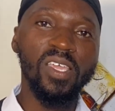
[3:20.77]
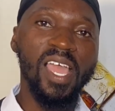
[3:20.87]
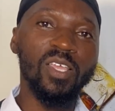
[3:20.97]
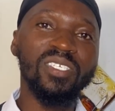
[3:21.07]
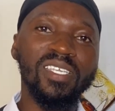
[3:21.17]

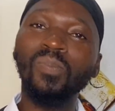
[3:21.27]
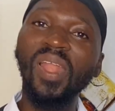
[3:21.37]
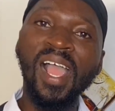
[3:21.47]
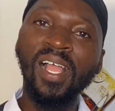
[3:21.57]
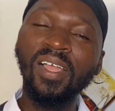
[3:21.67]
Are you seeing
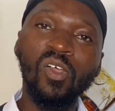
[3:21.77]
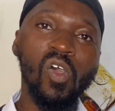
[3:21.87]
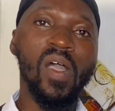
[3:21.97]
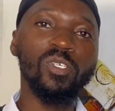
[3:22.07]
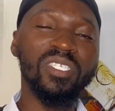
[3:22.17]
black?
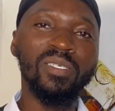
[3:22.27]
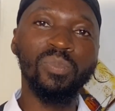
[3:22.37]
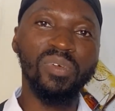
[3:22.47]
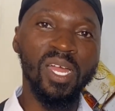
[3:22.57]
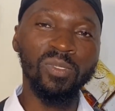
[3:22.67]
Or are you seeing
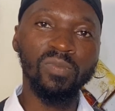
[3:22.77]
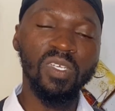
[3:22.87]
brown?